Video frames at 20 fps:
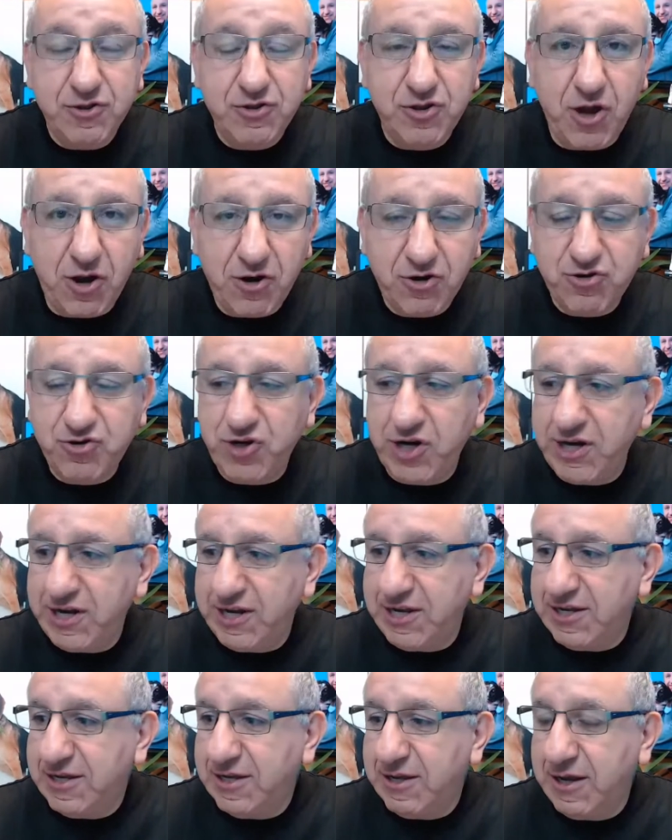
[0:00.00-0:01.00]
dog
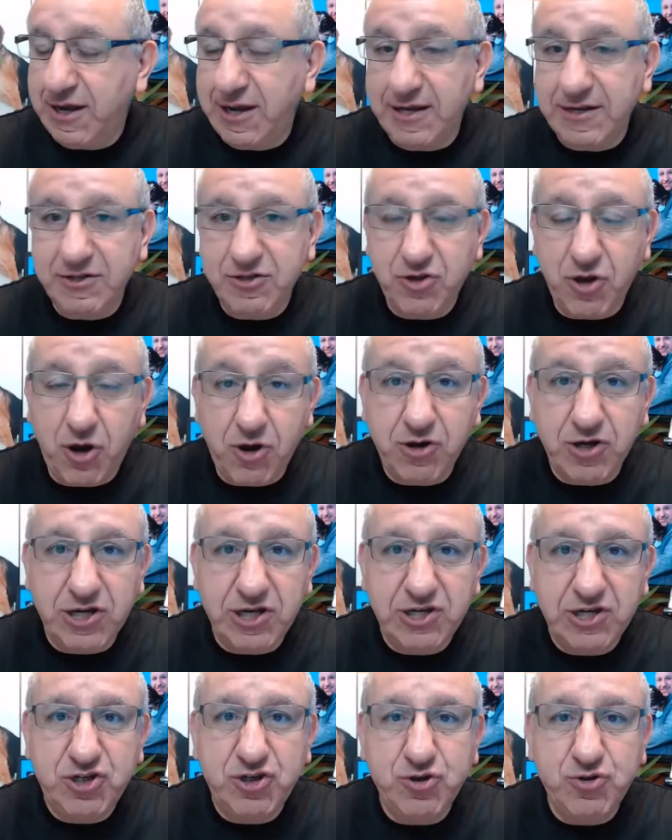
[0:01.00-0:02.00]
training and dog
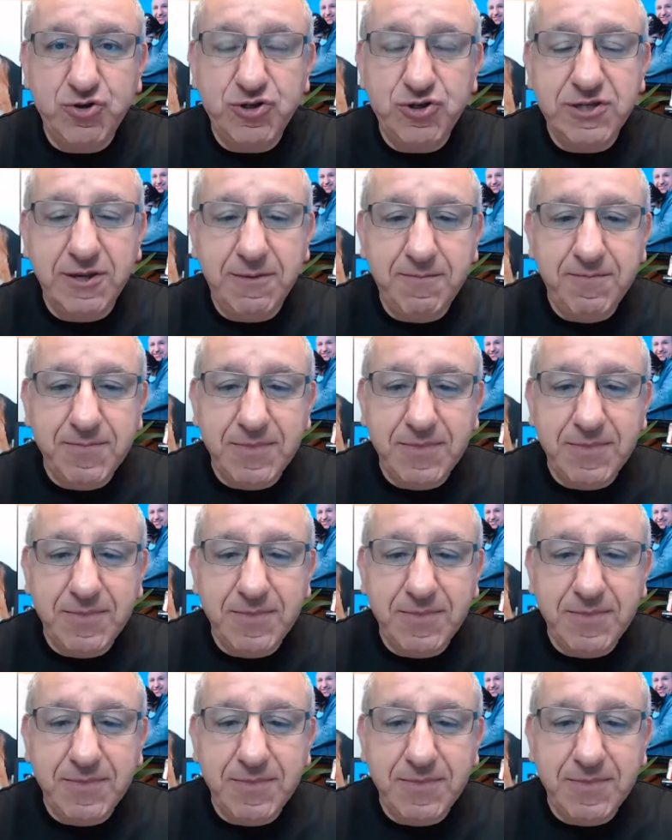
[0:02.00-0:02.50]
issues.